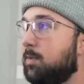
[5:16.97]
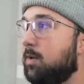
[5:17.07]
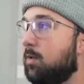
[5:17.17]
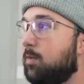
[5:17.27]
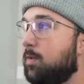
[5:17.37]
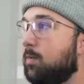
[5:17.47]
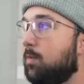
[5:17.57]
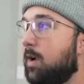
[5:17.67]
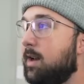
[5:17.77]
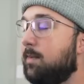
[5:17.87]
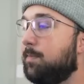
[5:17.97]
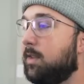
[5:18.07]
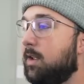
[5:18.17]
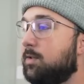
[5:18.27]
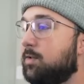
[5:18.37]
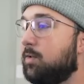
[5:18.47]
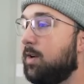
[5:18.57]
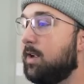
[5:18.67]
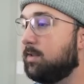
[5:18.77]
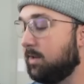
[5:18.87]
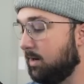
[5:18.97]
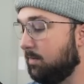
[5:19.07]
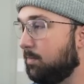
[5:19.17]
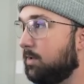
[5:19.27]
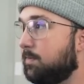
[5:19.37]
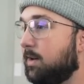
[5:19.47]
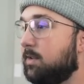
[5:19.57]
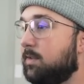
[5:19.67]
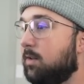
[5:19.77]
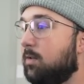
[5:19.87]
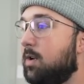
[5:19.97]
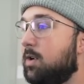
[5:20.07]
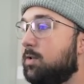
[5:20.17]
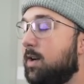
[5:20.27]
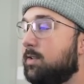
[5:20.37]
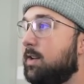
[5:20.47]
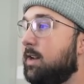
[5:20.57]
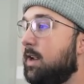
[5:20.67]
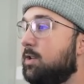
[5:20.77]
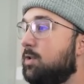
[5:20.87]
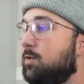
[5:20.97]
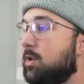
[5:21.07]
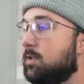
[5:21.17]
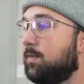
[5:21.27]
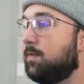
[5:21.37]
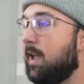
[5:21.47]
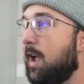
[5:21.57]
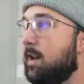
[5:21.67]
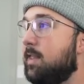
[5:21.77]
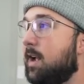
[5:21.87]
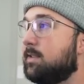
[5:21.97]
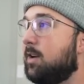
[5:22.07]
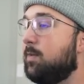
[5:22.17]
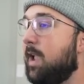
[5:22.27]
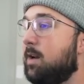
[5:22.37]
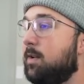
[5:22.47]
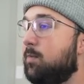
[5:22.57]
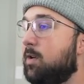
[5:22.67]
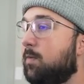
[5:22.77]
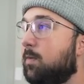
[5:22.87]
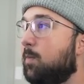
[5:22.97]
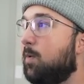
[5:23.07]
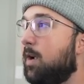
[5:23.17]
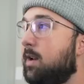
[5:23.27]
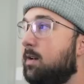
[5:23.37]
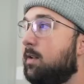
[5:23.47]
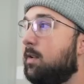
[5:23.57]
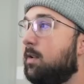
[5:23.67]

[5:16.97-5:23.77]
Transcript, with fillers: Bring it all the way to the right, it is translating, bring this back to zero, translating into just flat. And that's how we animate it. We go from right